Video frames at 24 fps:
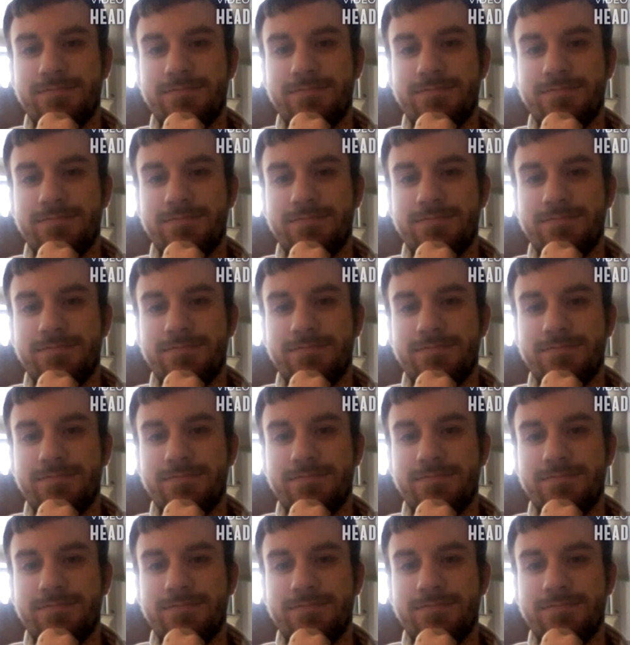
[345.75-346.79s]

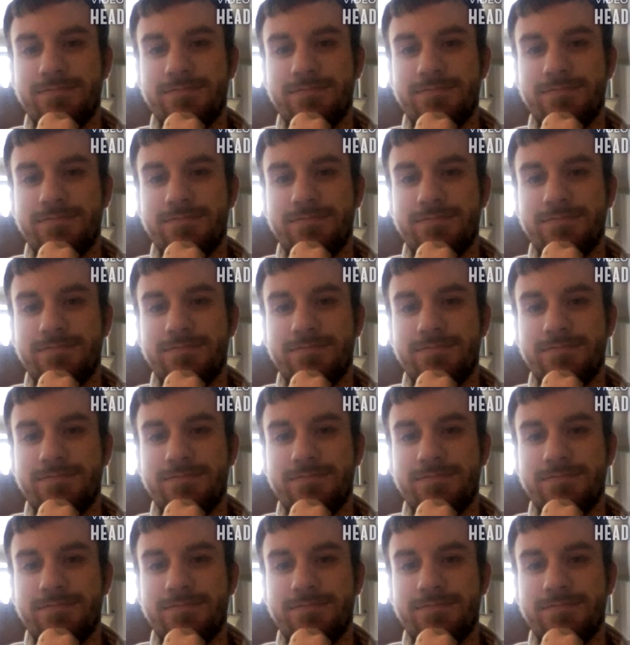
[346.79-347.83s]

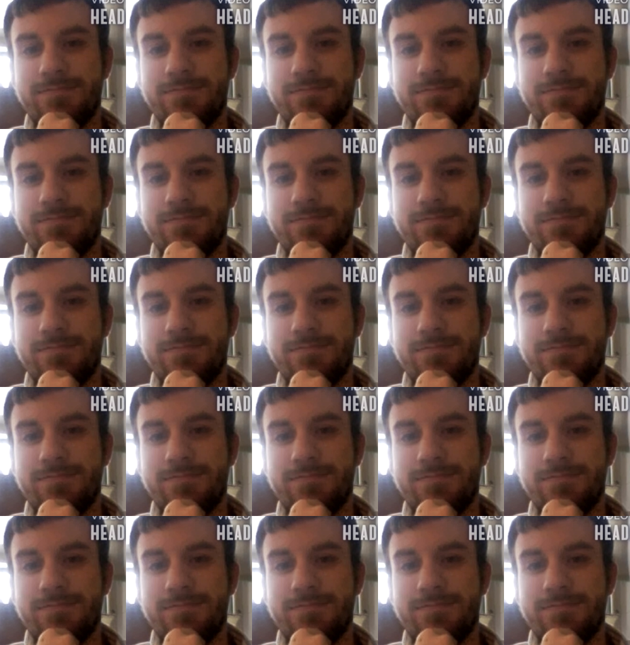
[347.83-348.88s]

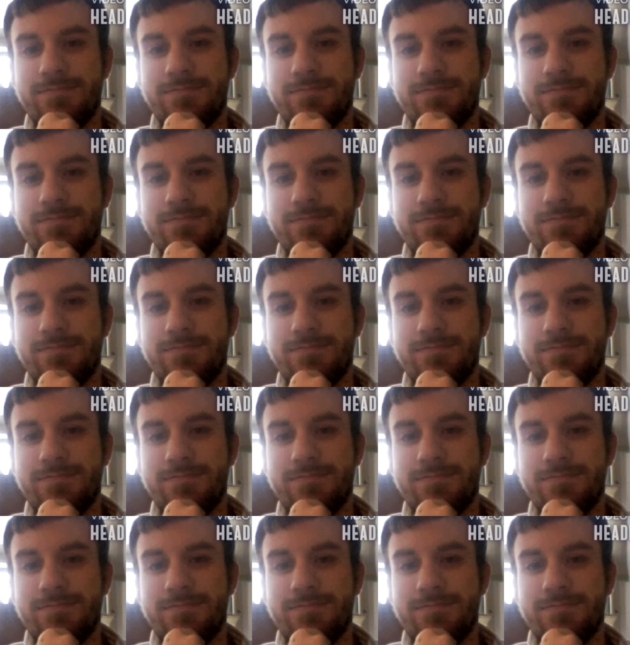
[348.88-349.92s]

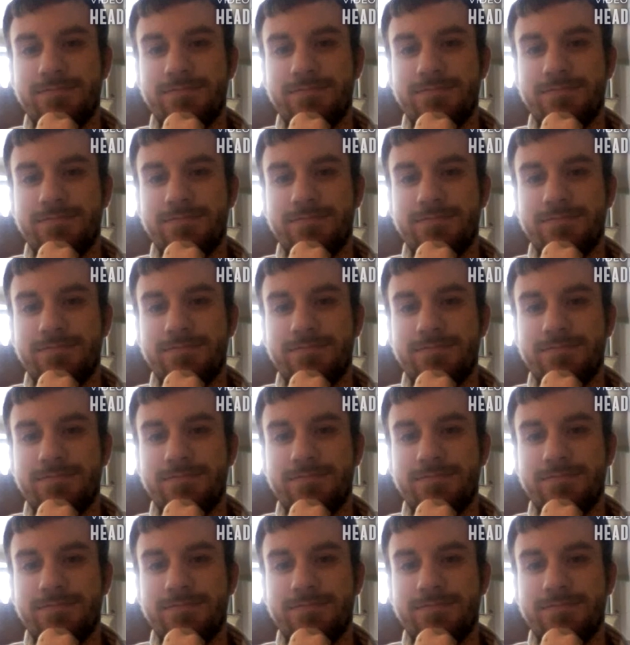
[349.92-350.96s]

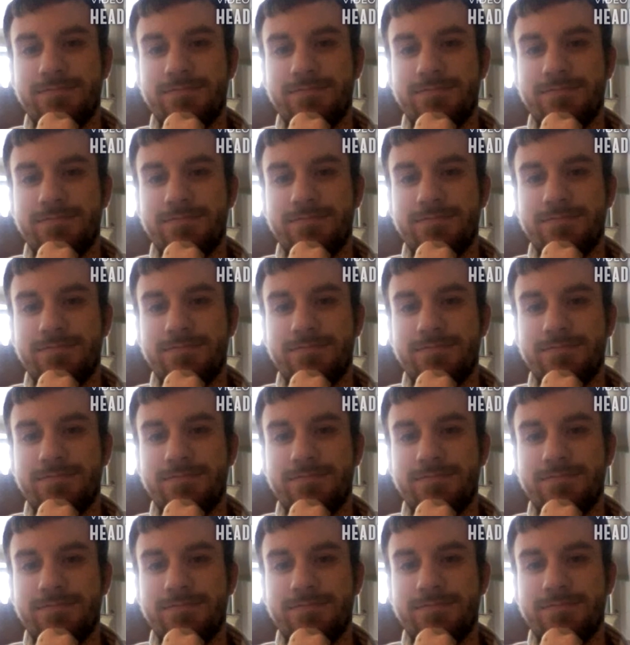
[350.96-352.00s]

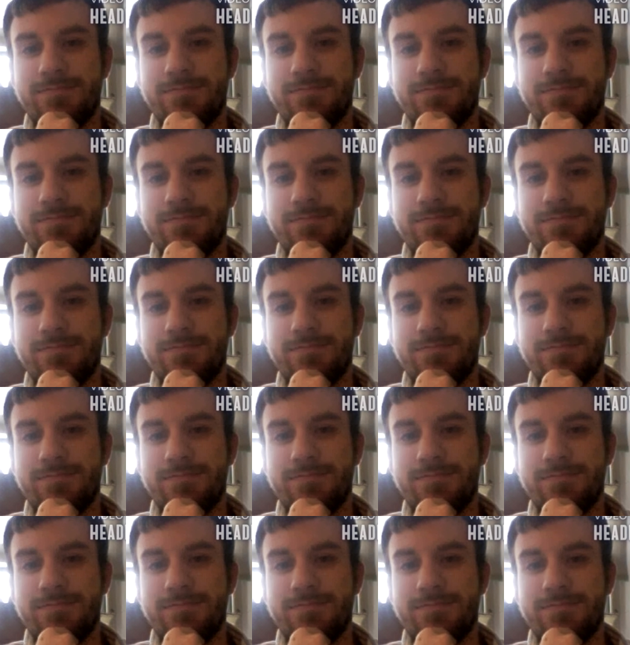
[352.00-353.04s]

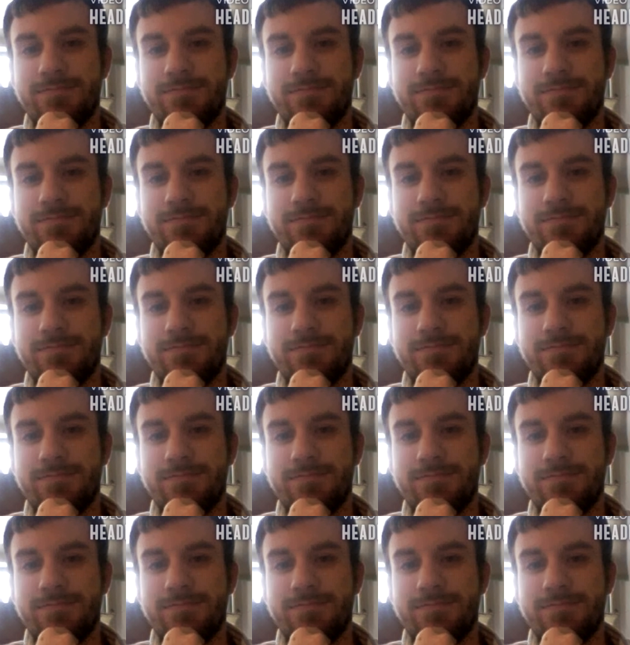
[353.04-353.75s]
(no lip movement)